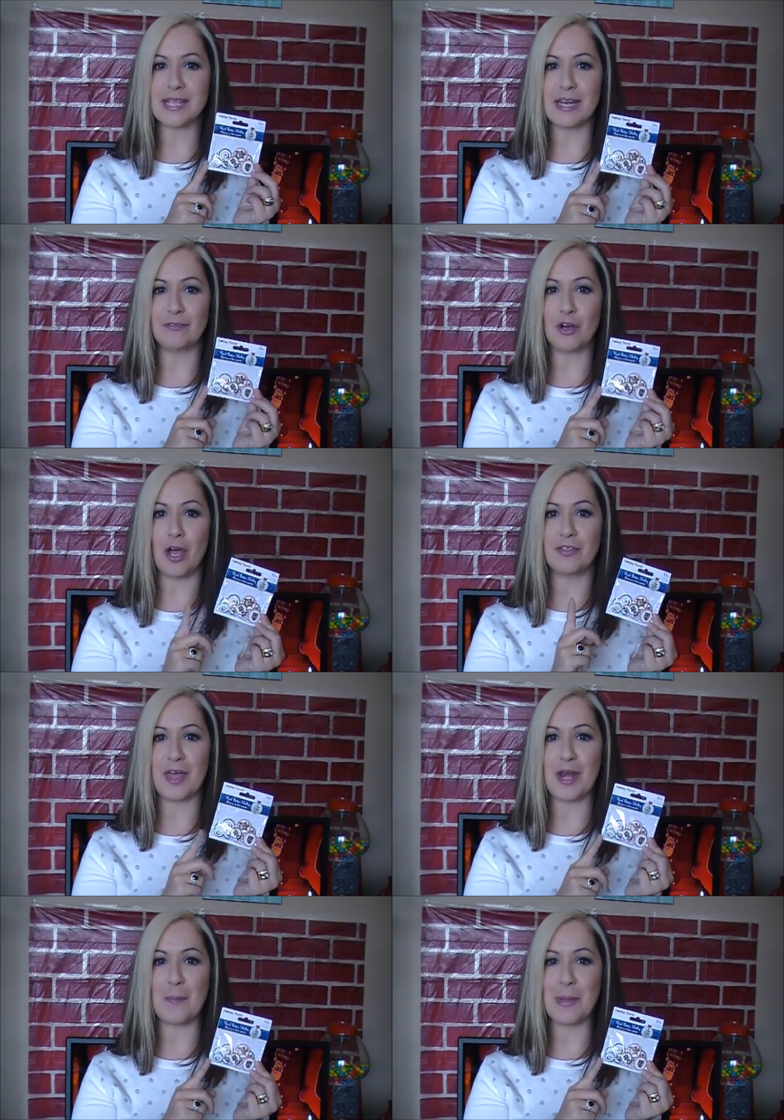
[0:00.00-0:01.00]
and if not,
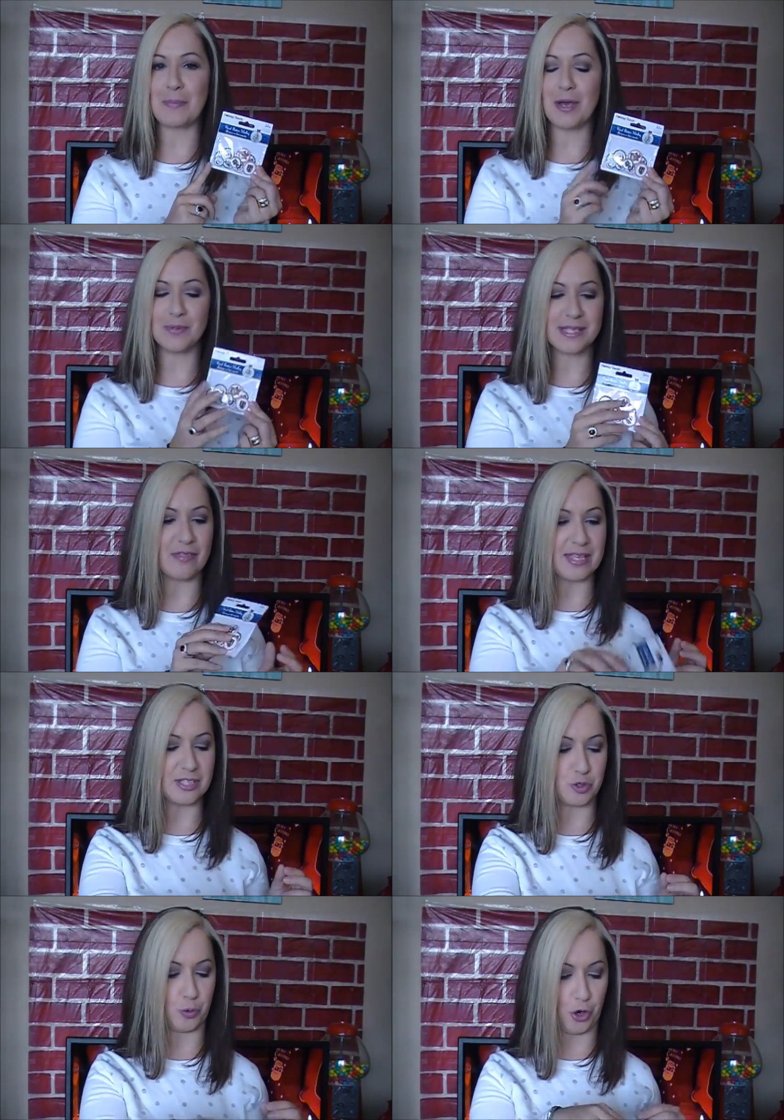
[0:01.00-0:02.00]
then maybe I will send
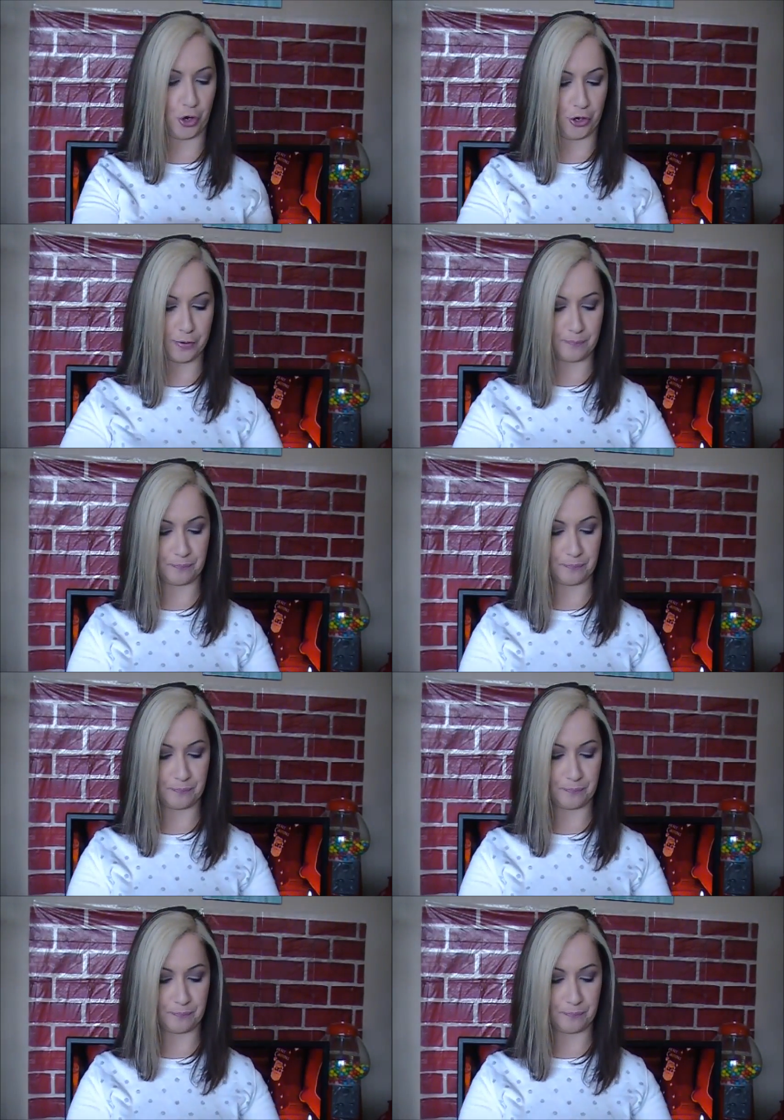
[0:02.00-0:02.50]
these to her.